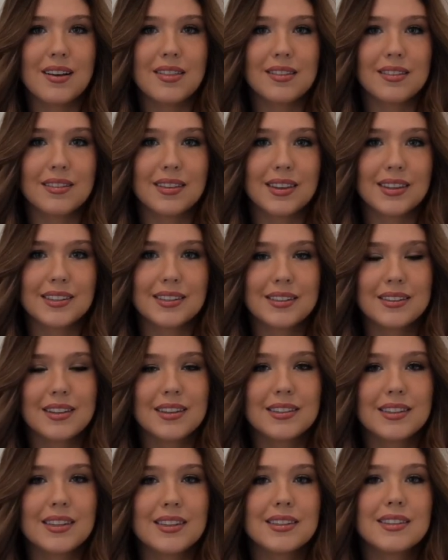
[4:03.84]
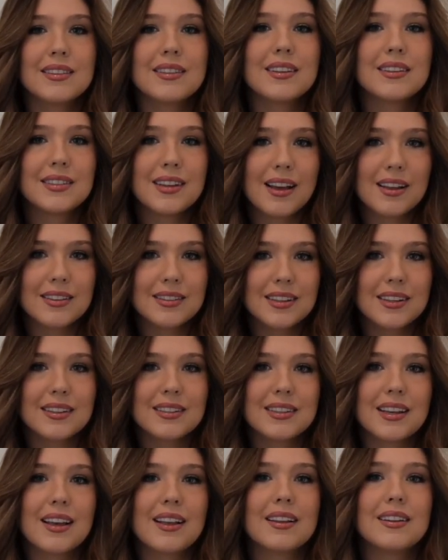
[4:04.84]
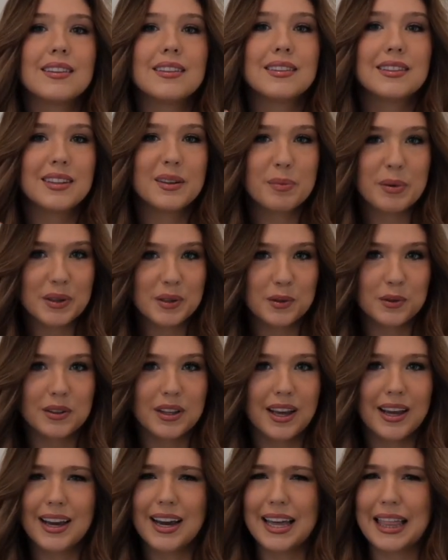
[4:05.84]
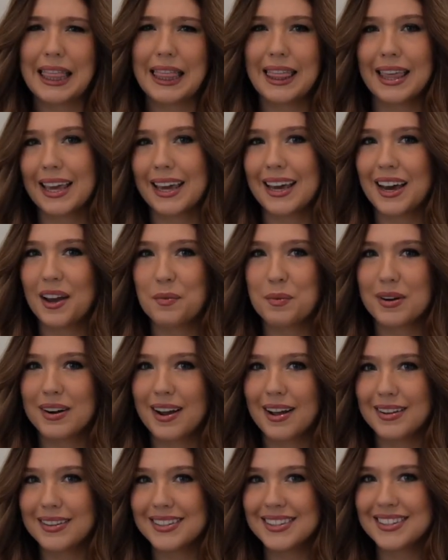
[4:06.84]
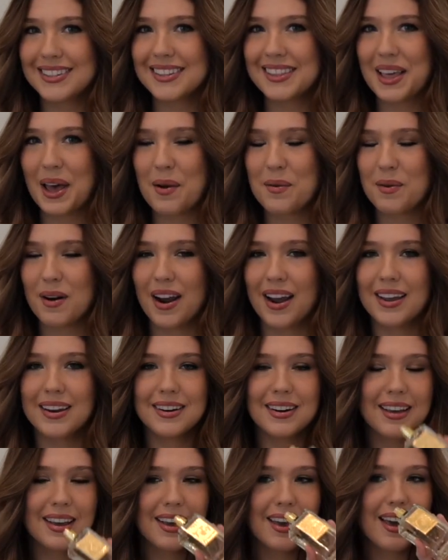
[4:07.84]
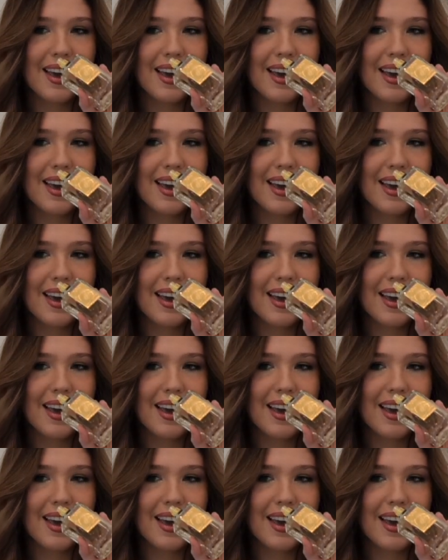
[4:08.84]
on the list. This is La Danza del Libellule. I think I pronounced that right.